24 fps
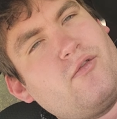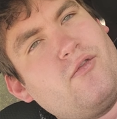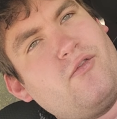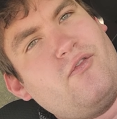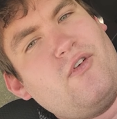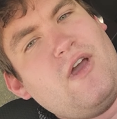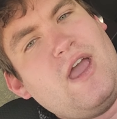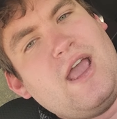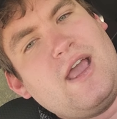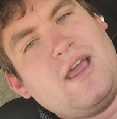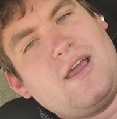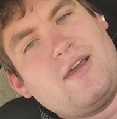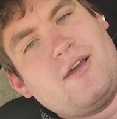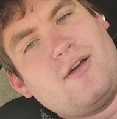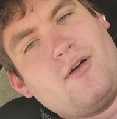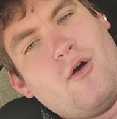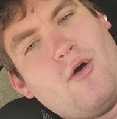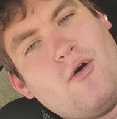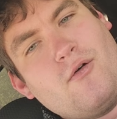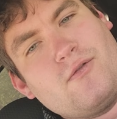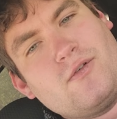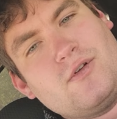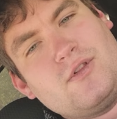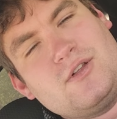fake
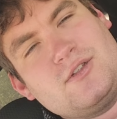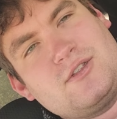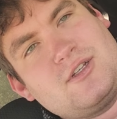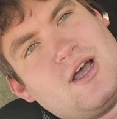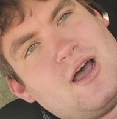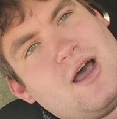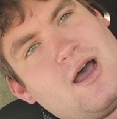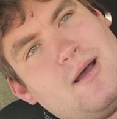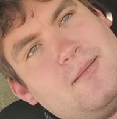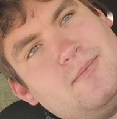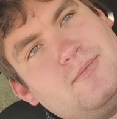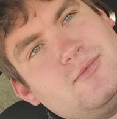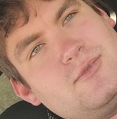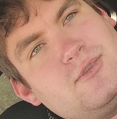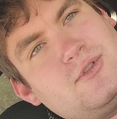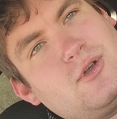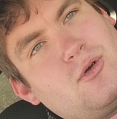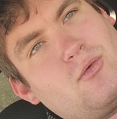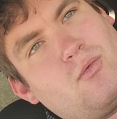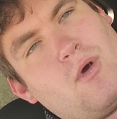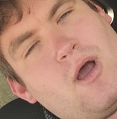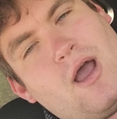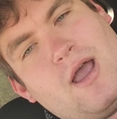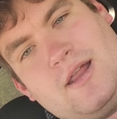over the top to
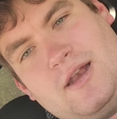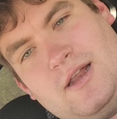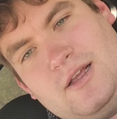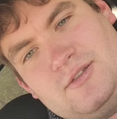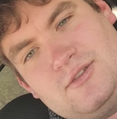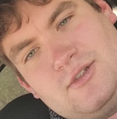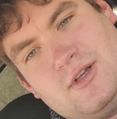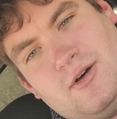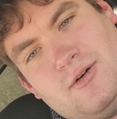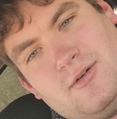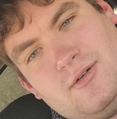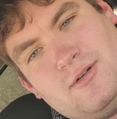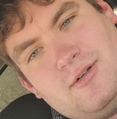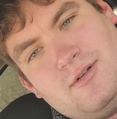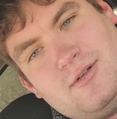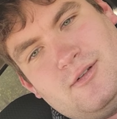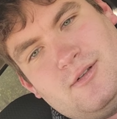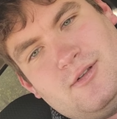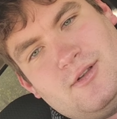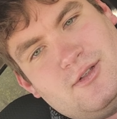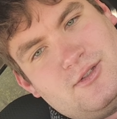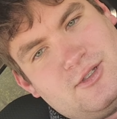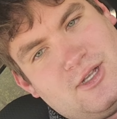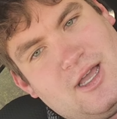Ryan Izzo,
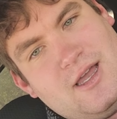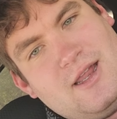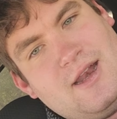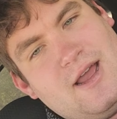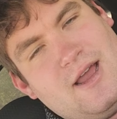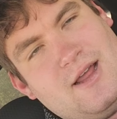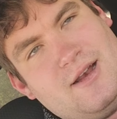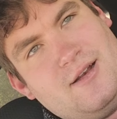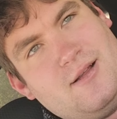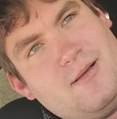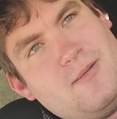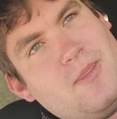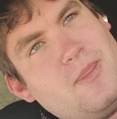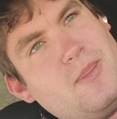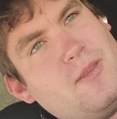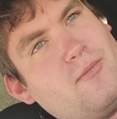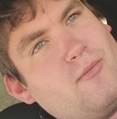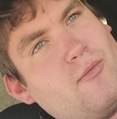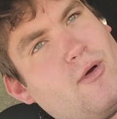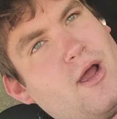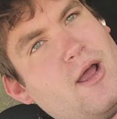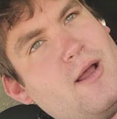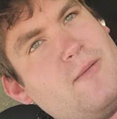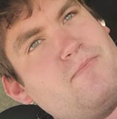the tight end,
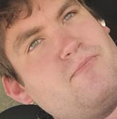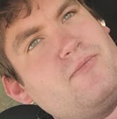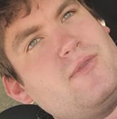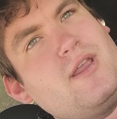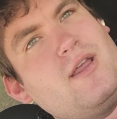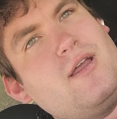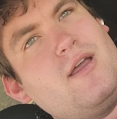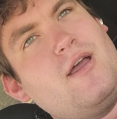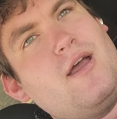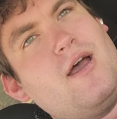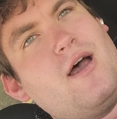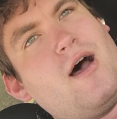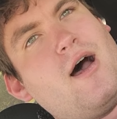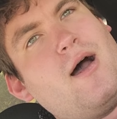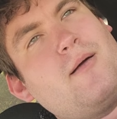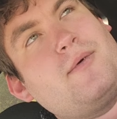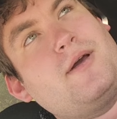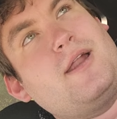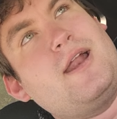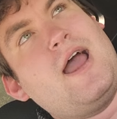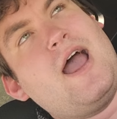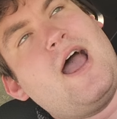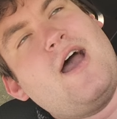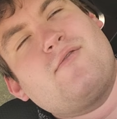right? I'm
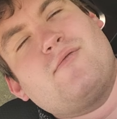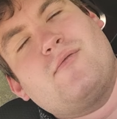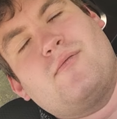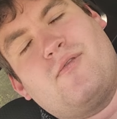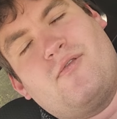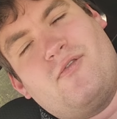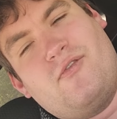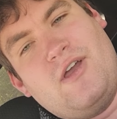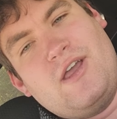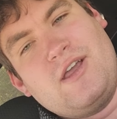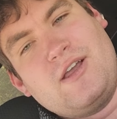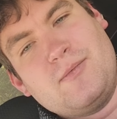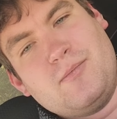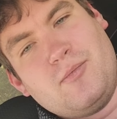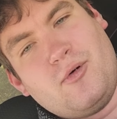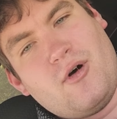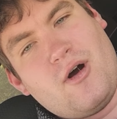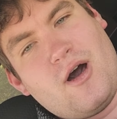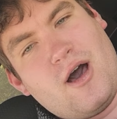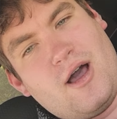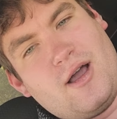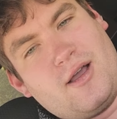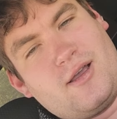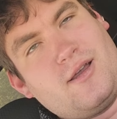gonna have him fake a
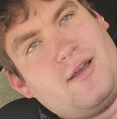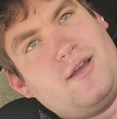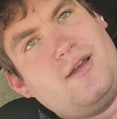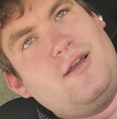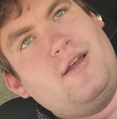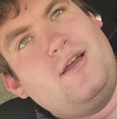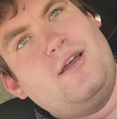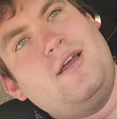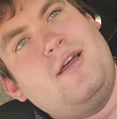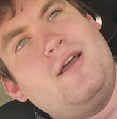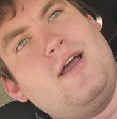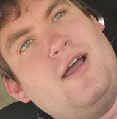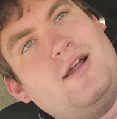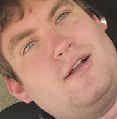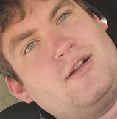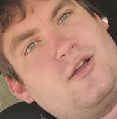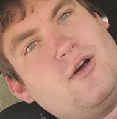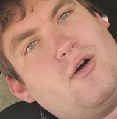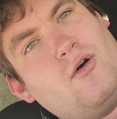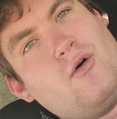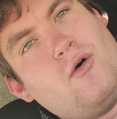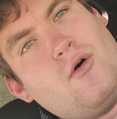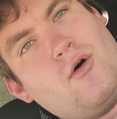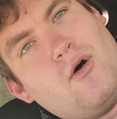block and
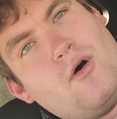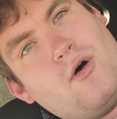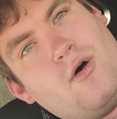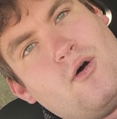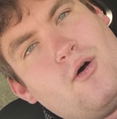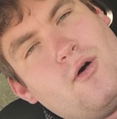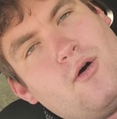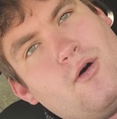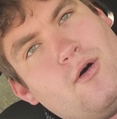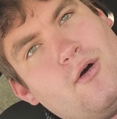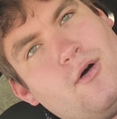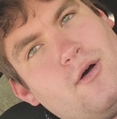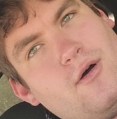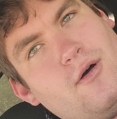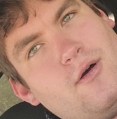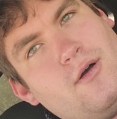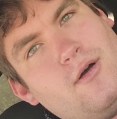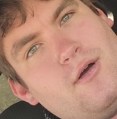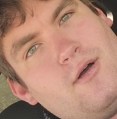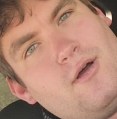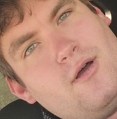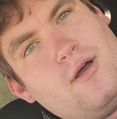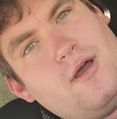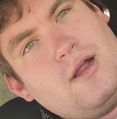go
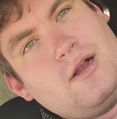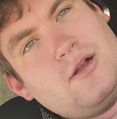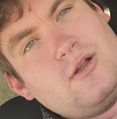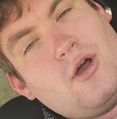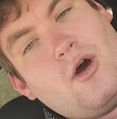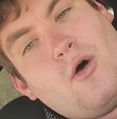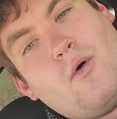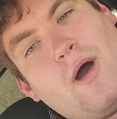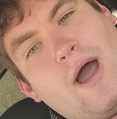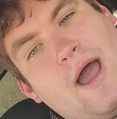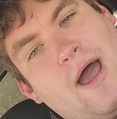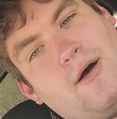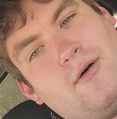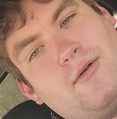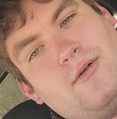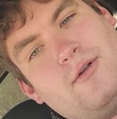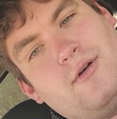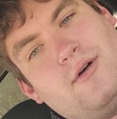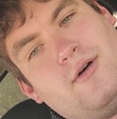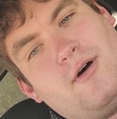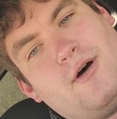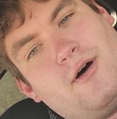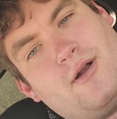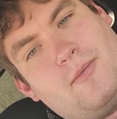out
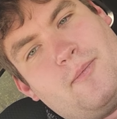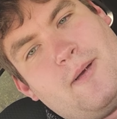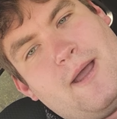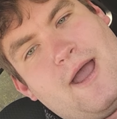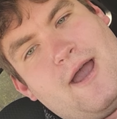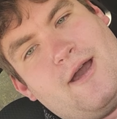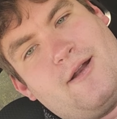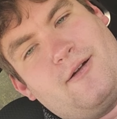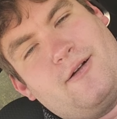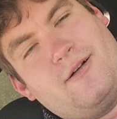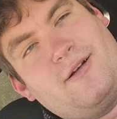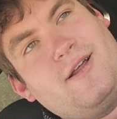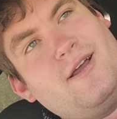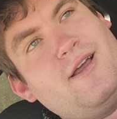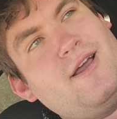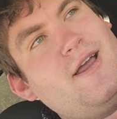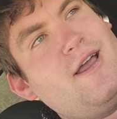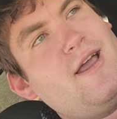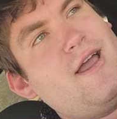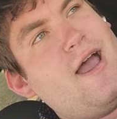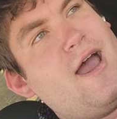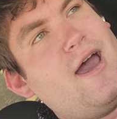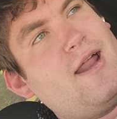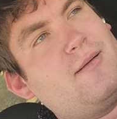on a pattern,
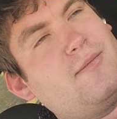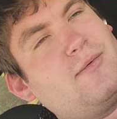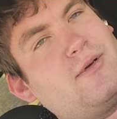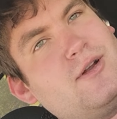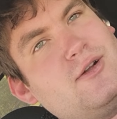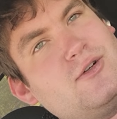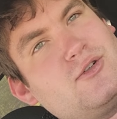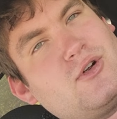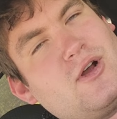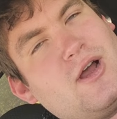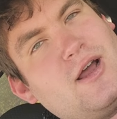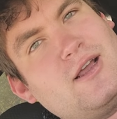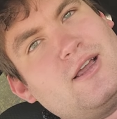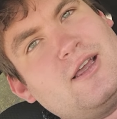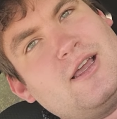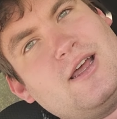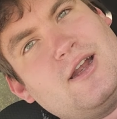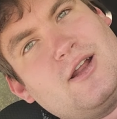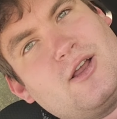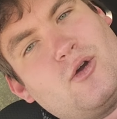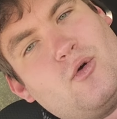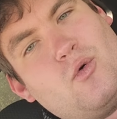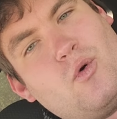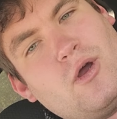and I'm gonna try and get
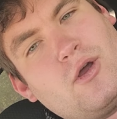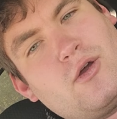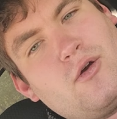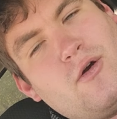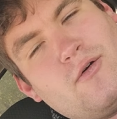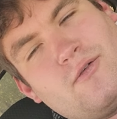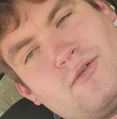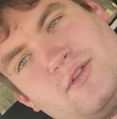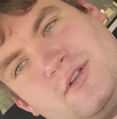a quick over